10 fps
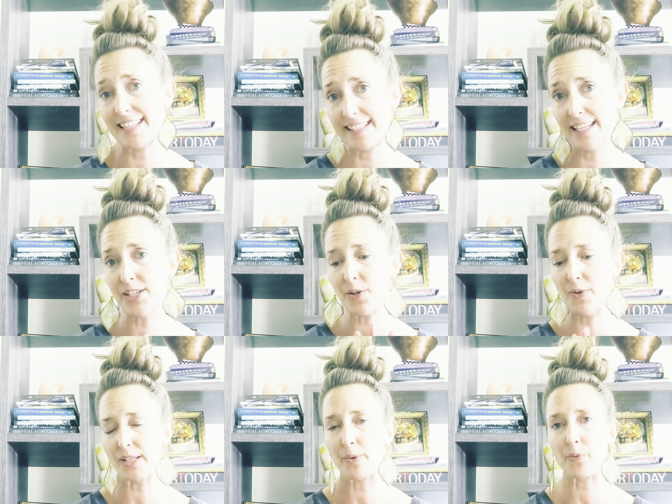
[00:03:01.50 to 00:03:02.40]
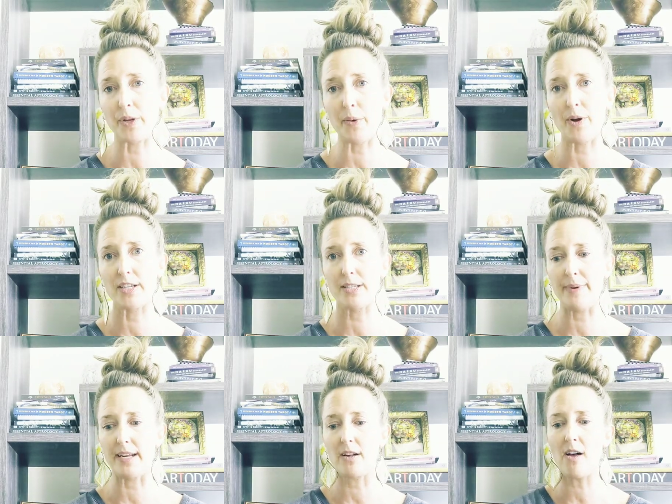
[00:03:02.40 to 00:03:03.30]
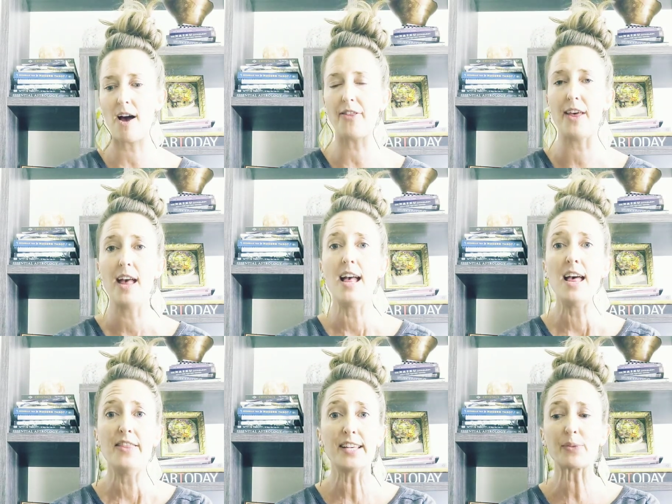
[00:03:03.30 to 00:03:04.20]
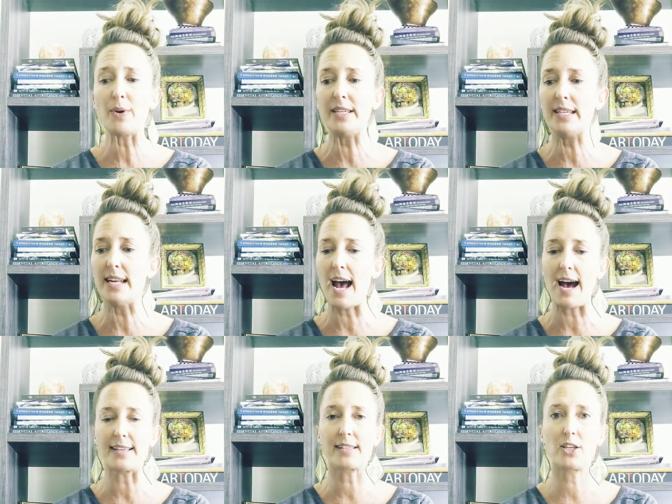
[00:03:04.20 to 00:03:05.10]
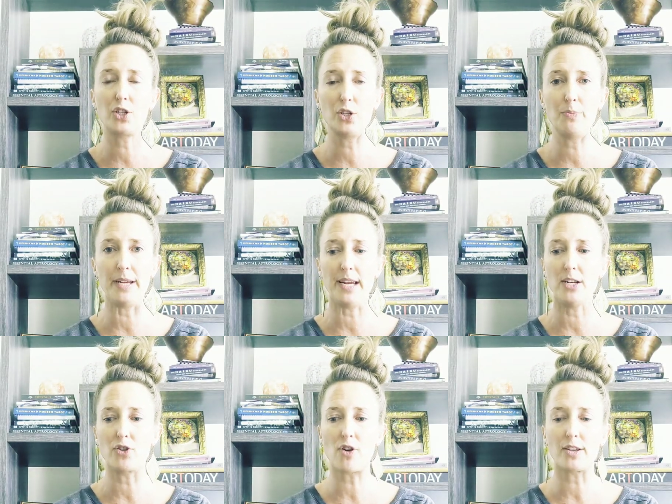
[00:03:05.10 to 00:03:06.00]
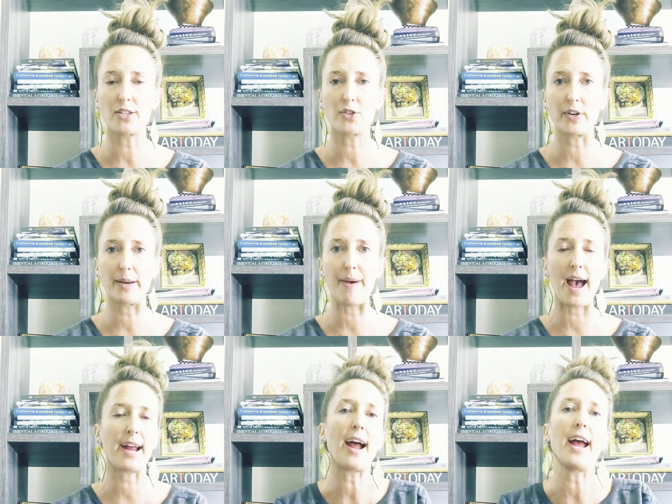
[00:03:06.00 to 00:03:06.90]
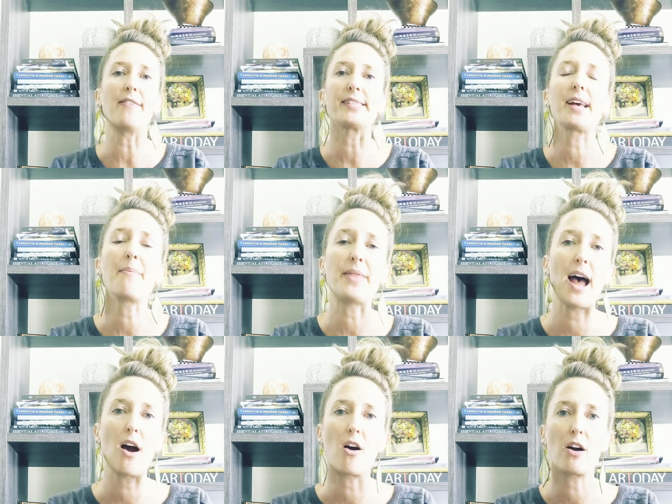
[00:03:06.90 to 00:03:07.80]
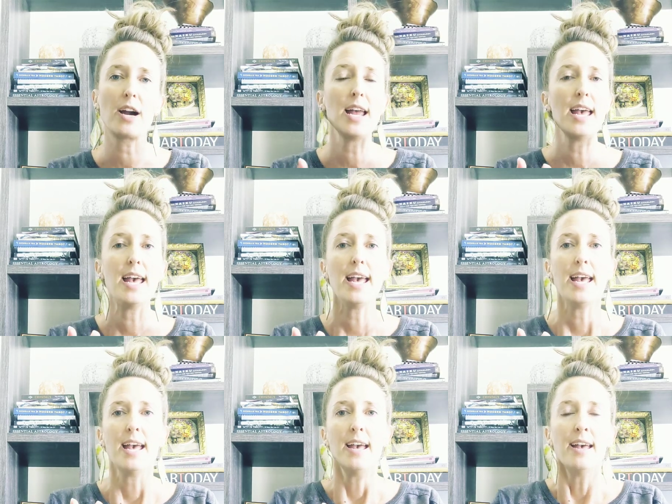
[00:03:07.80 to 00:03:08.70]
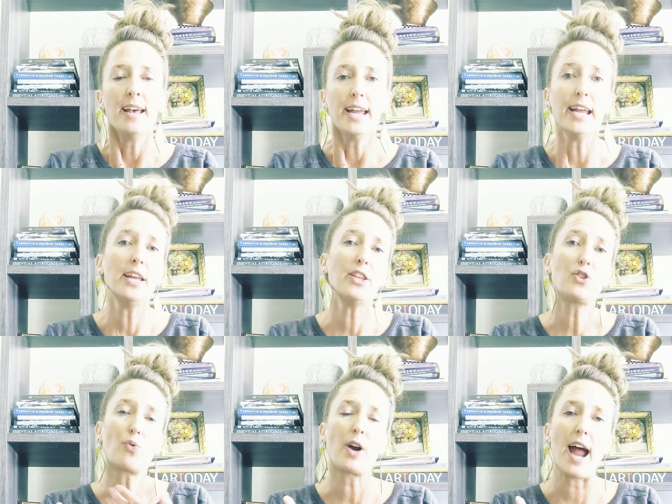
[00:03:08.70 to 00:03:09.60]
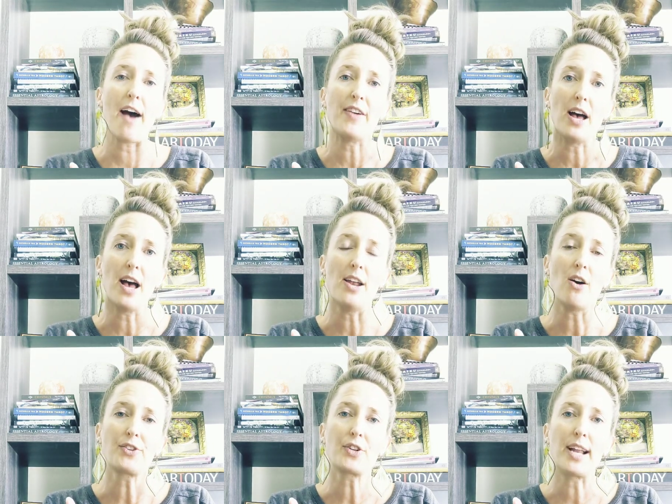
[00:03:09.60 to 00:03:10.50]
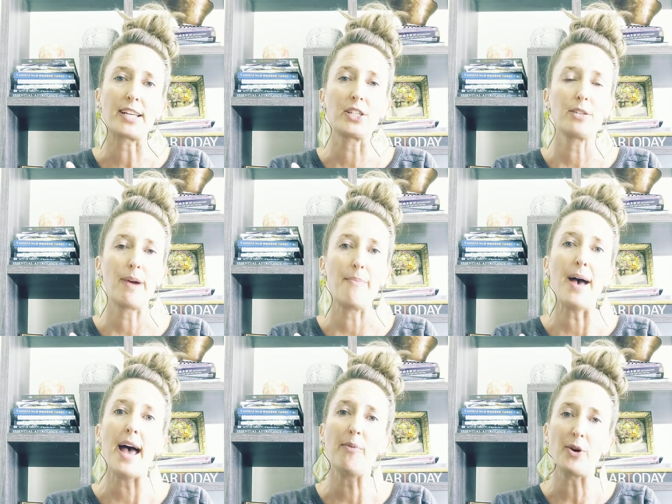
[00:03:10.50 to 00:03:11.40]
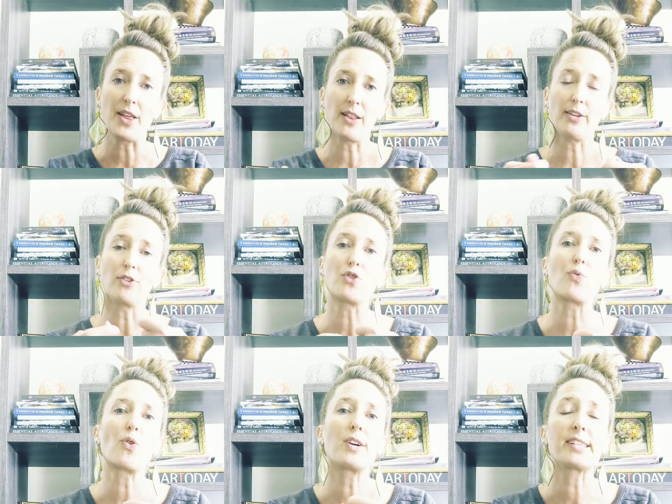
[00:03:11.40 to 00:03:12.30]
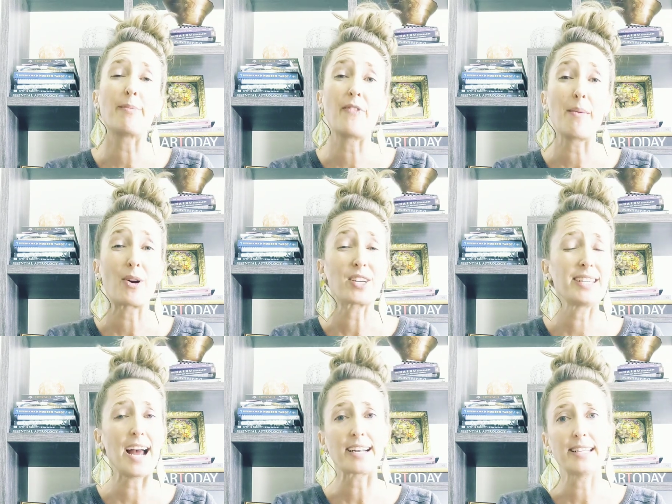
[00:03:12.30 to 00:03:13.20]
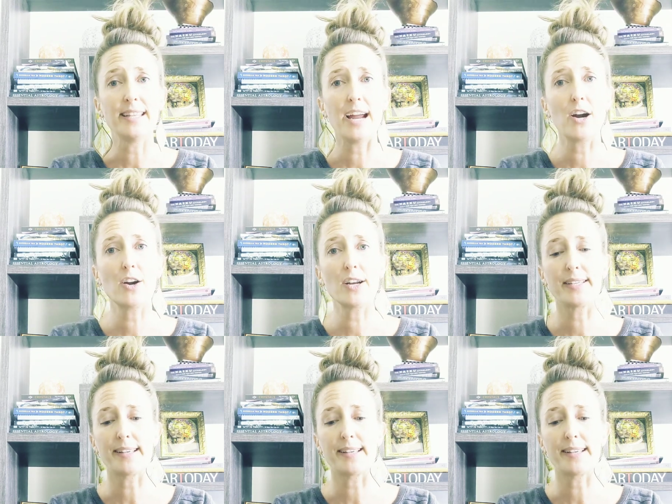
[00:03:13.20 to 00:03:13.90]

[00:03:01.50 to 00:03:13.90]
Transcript: listen. So this one really wanted to be in cloth. This one did ask to be in a drawstring bag. I have some that are in the drawer. I have an altar next to my bed with a little drawer. Some of them are stacked in there.